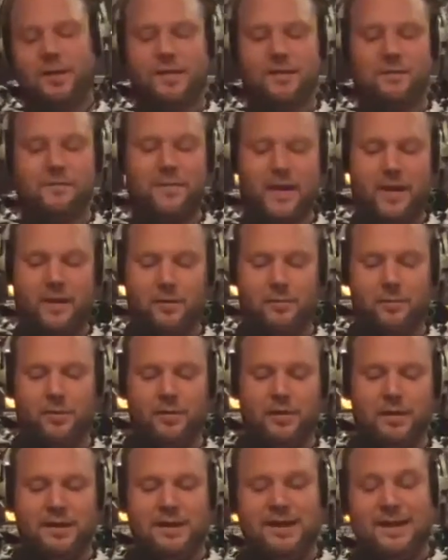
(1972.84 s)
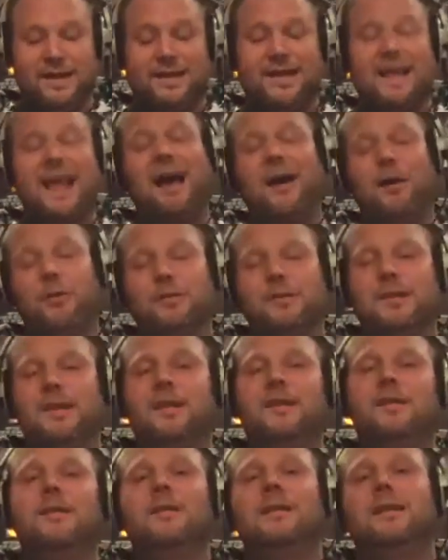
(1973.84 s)
available. It's out
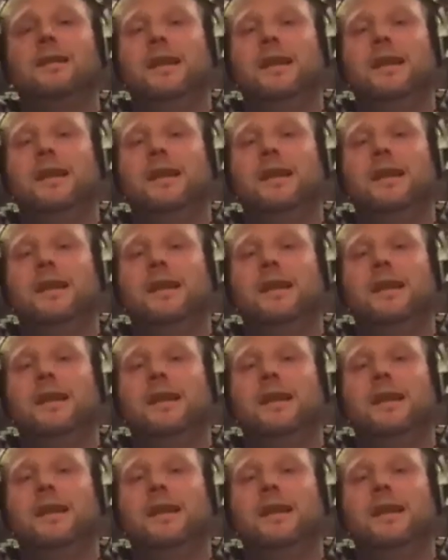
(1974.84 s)
there.